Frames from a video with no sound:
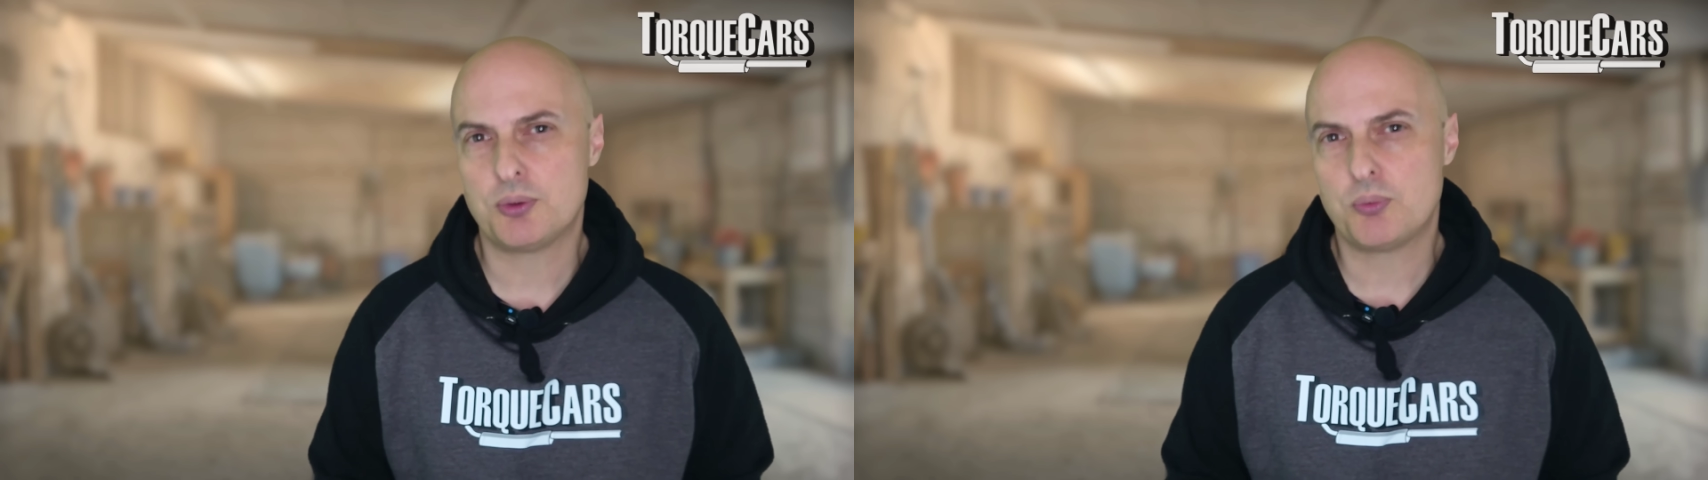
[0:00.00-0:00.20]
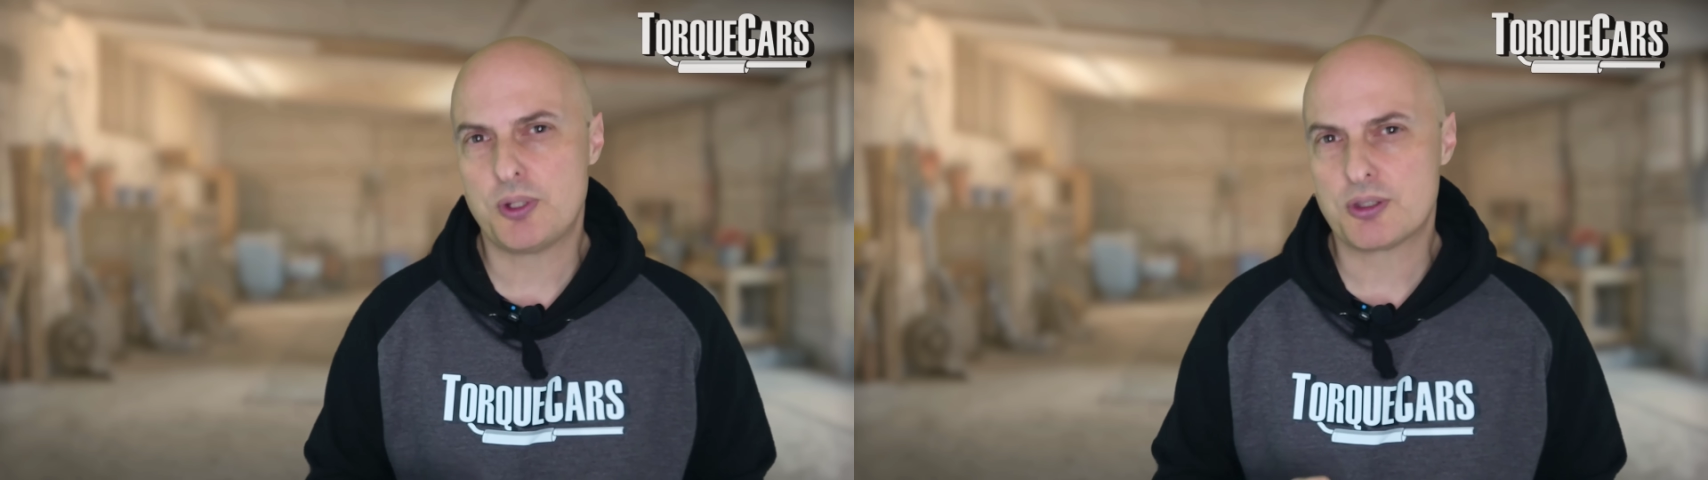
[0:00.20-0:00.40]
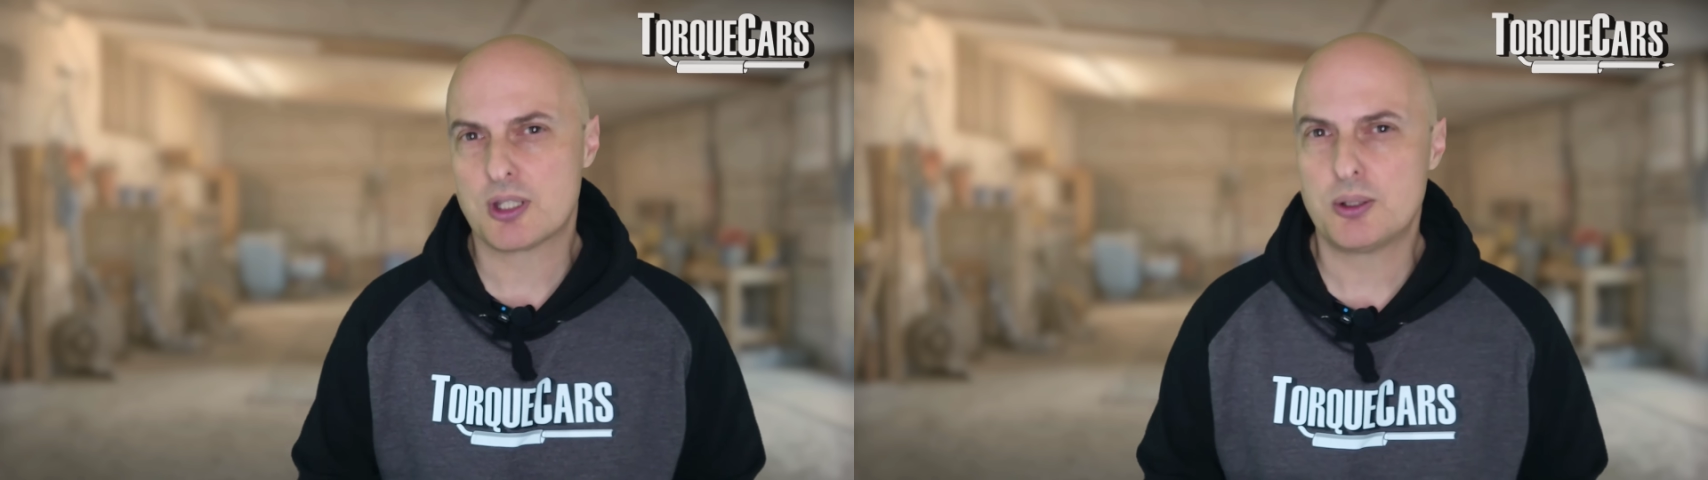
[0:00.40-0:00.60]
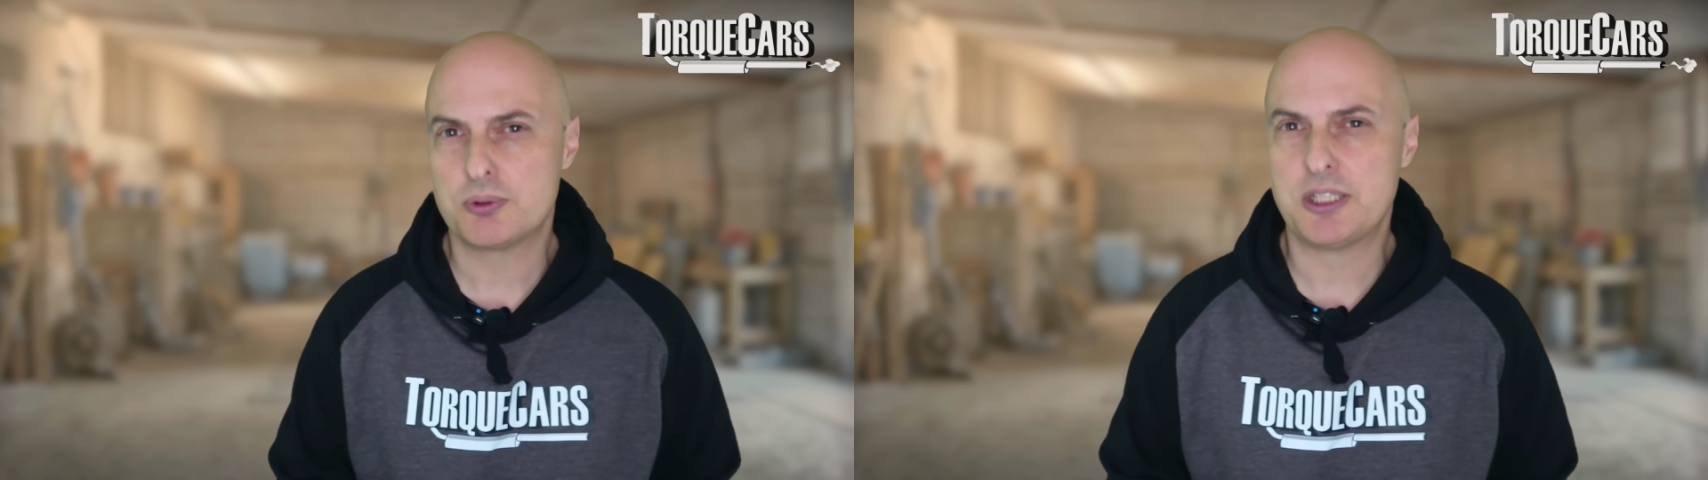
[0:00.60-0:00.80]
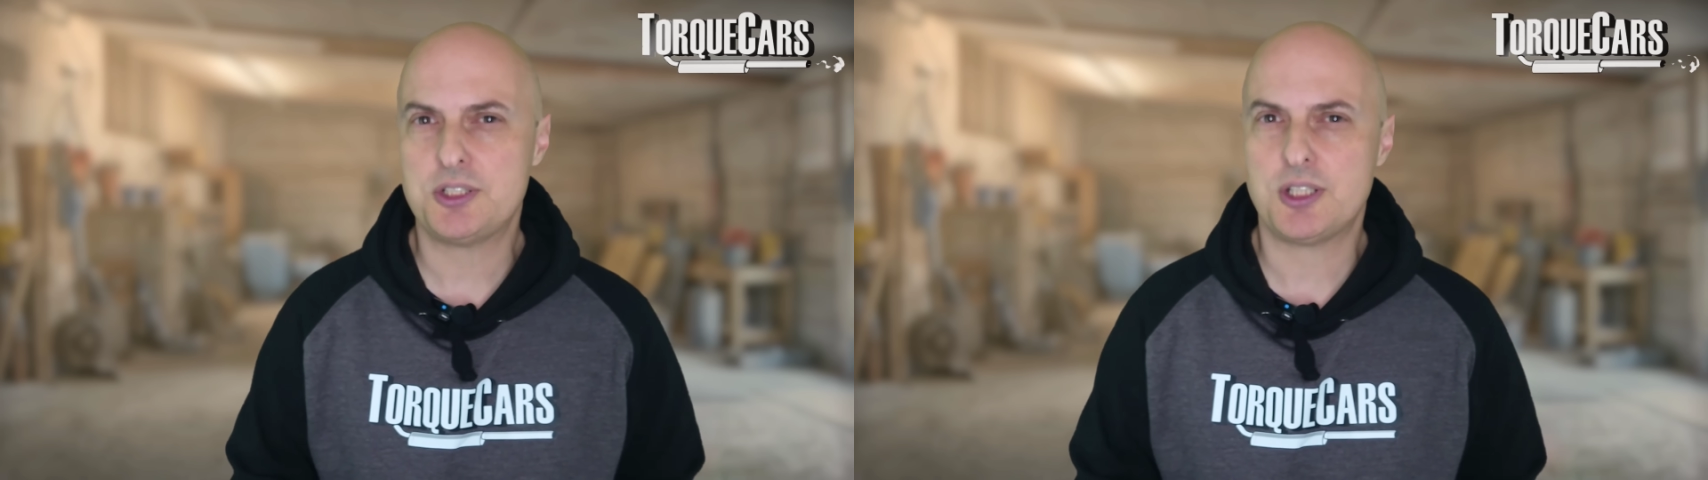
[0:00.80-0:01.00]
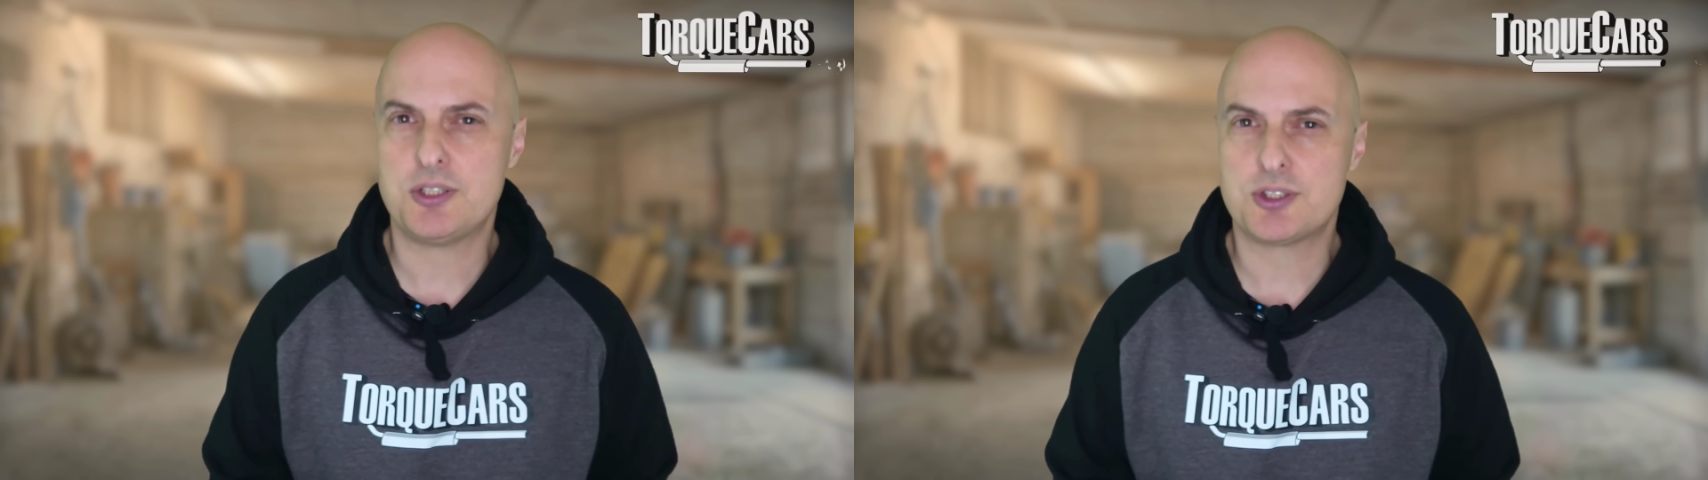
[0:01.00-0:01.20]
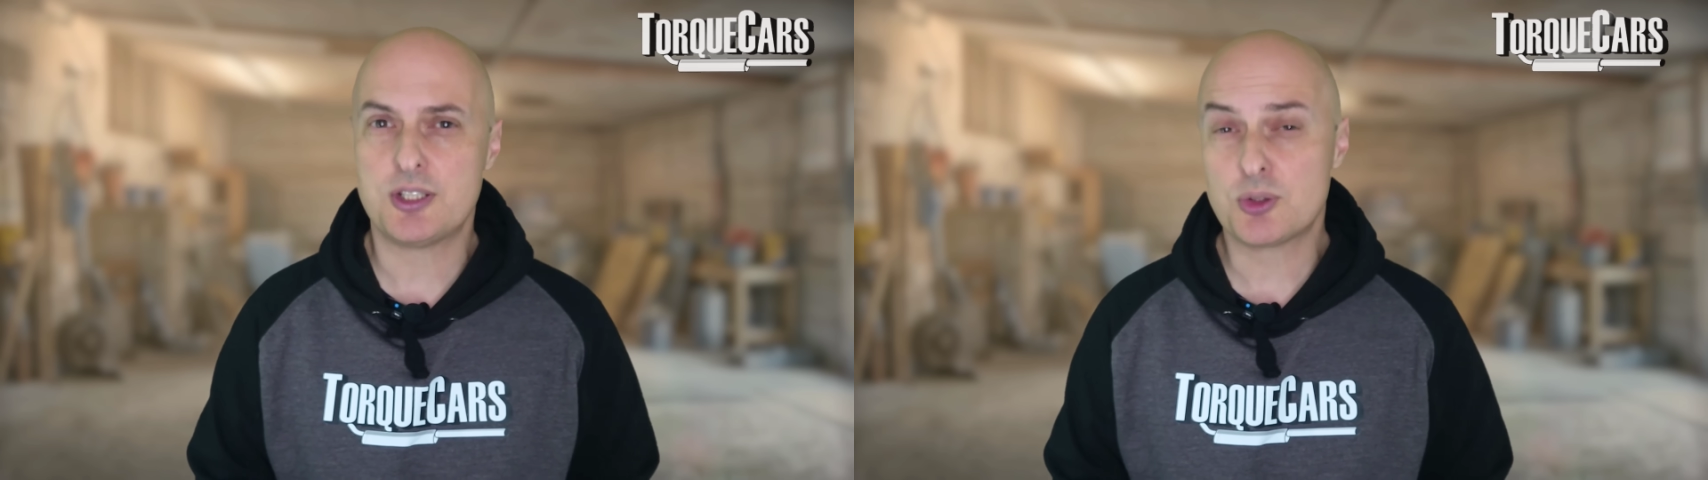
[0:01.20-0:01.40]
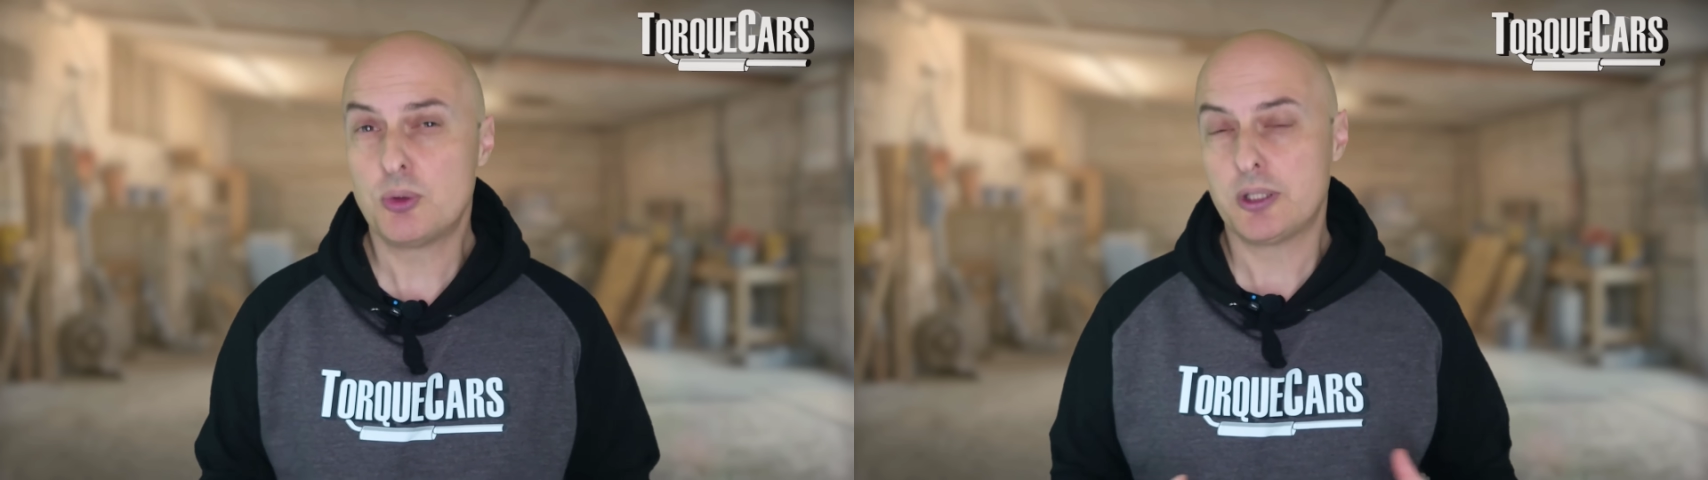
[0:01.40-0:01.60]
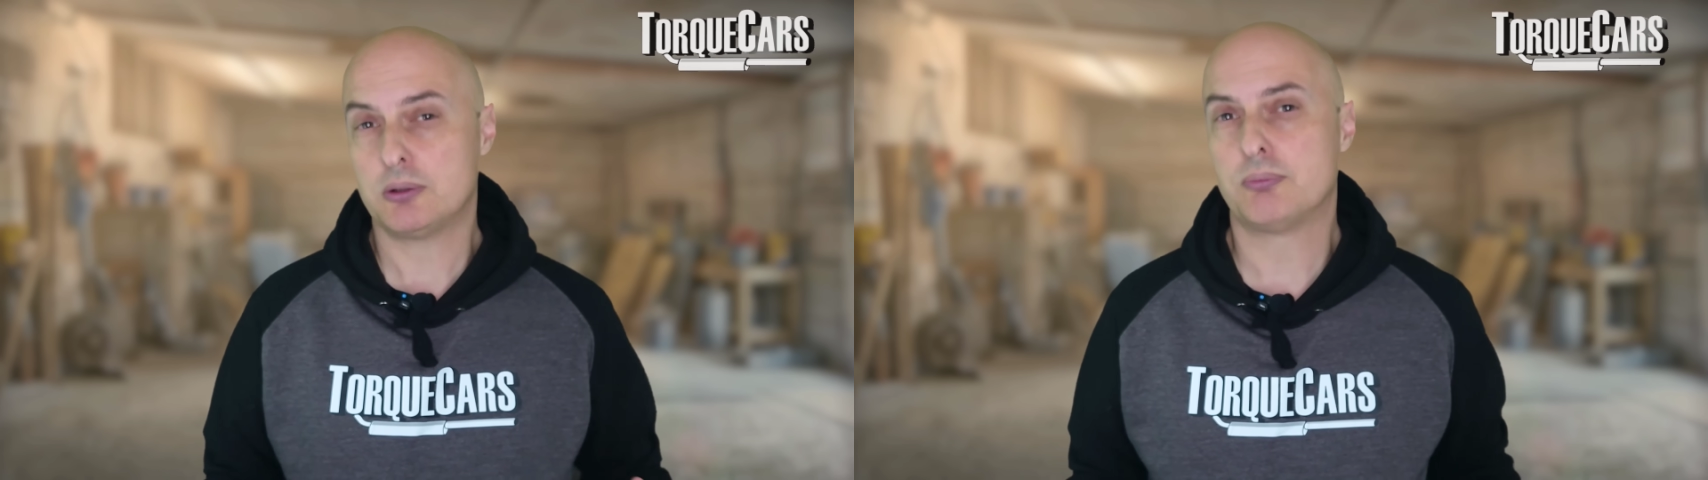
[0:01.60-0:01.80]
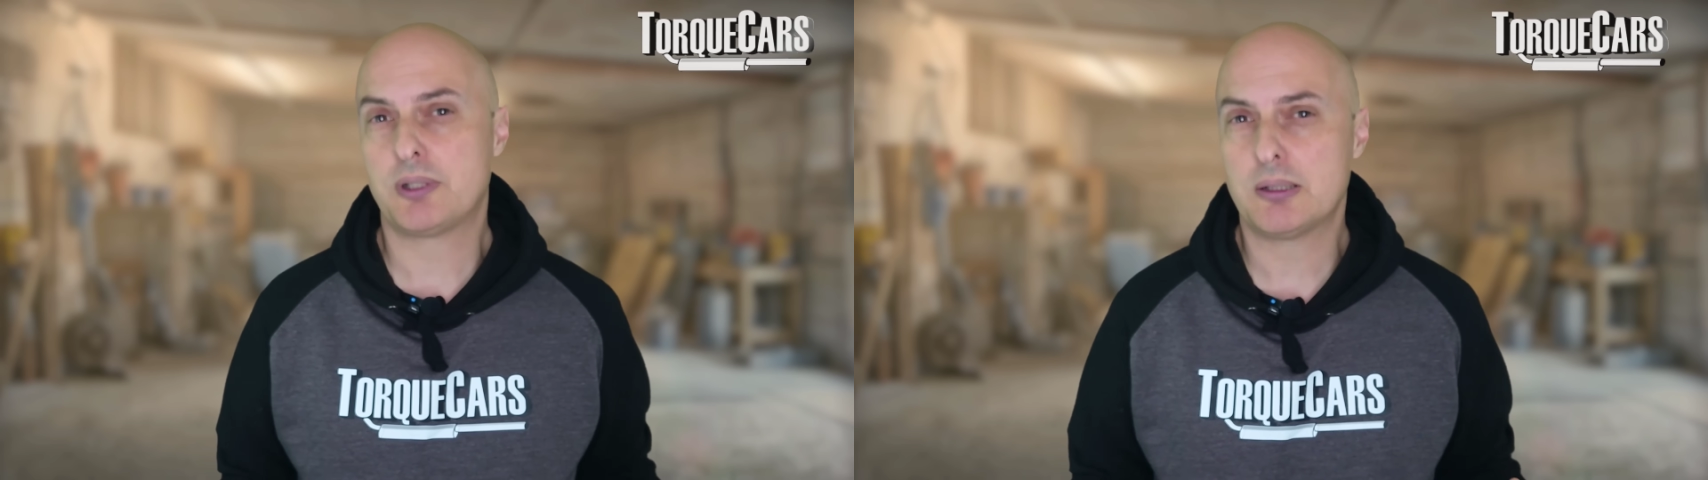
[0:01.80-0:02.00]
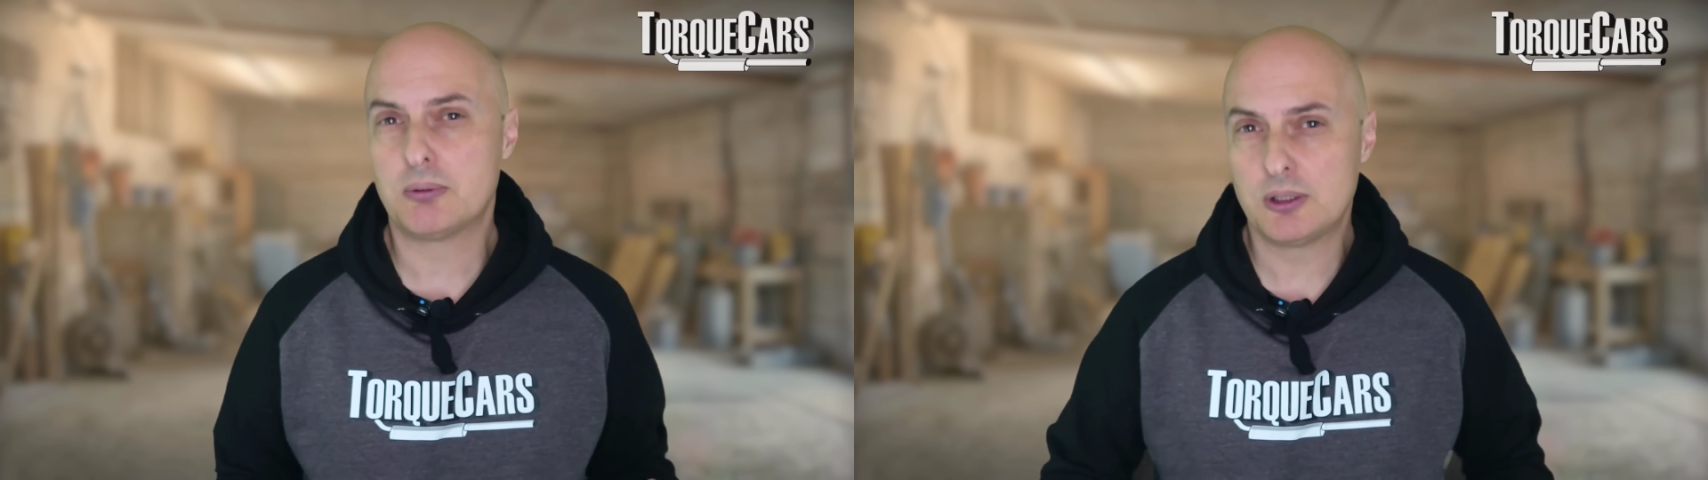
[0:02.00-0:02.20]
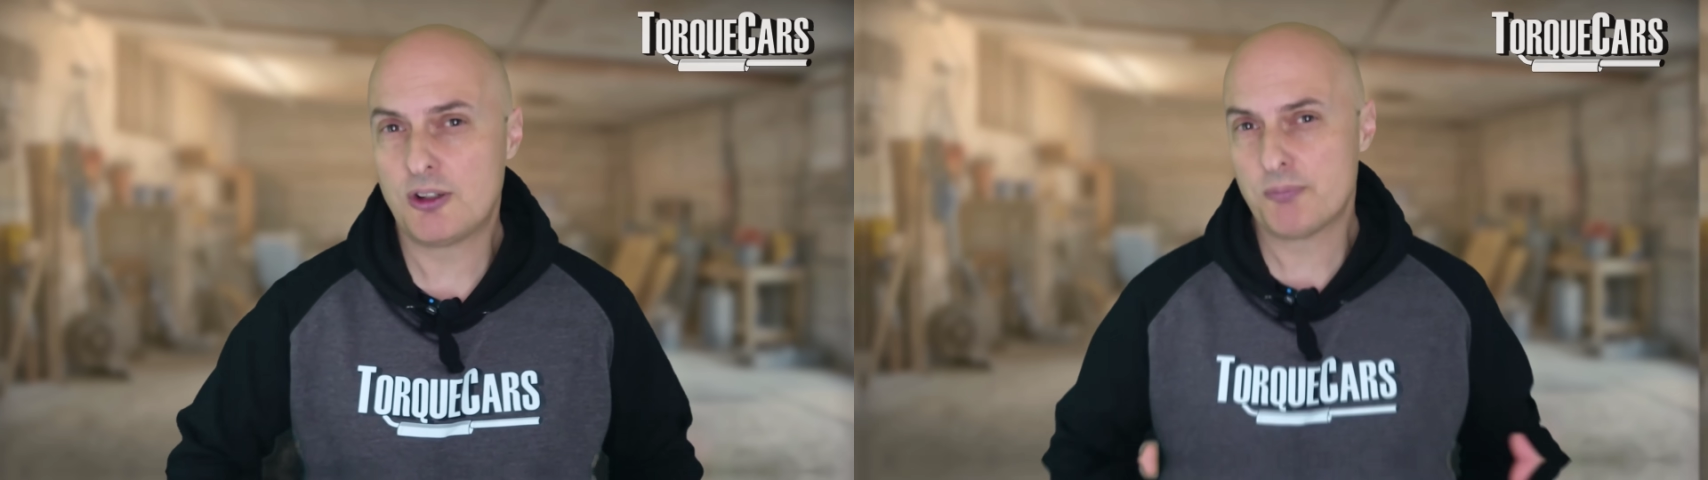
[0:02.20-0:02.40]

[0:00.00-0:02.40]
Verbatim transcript: with cold engines is oil. Now, a lot of